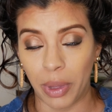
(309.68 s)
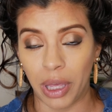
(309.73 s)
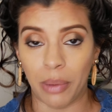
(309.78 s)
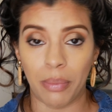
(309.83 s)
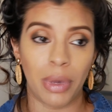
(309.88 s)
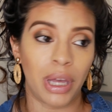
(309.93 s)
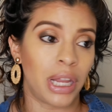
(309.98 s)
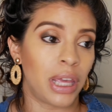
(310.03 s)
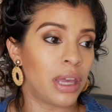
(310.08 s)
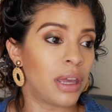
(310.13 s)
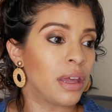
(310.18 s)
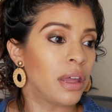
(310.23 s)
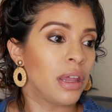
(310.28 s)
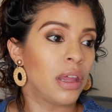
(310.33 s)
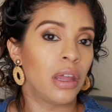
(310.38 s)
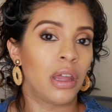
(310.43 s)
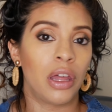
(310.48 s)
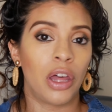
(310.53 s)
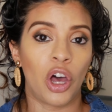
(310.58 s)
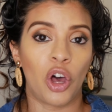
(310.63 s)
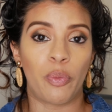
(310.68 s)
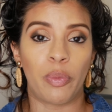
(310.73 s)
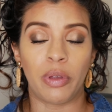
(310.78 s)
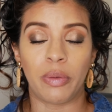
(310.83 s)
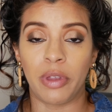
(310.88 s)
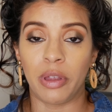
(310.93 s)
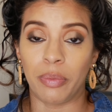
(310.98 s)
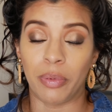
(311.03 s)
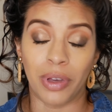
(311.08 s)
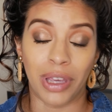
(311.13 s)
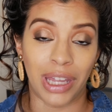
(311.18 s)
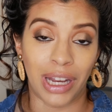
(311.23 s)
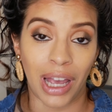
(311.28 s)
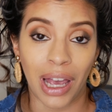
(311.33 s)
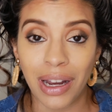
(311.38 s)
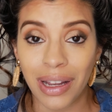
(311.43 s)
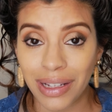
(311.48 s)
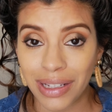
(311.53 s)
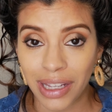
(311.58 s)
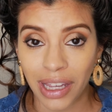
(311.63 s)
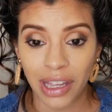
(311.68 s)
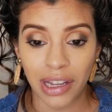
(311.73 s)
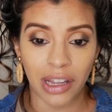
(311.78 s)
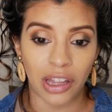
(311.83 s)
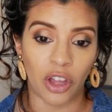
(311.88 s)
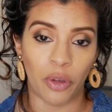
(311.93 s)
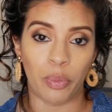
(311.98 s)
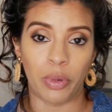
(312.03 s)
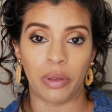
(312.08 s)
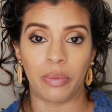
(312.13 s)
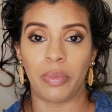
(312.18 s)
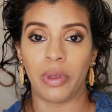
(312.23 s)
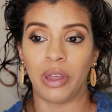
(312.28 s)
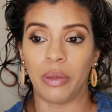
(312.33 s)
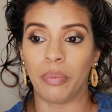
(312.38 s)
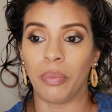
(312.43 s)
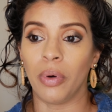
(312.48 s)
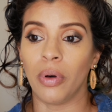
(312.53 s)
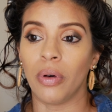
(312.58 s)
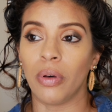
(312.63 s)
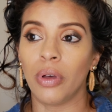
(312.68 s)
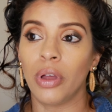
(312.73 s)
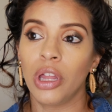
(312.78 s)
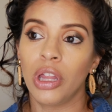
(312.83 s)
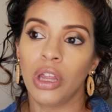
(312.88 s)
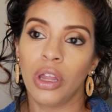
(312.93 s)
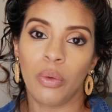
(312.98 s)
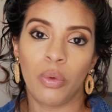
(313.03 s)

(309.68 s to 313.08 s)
make money, helping people get out of debt, helping people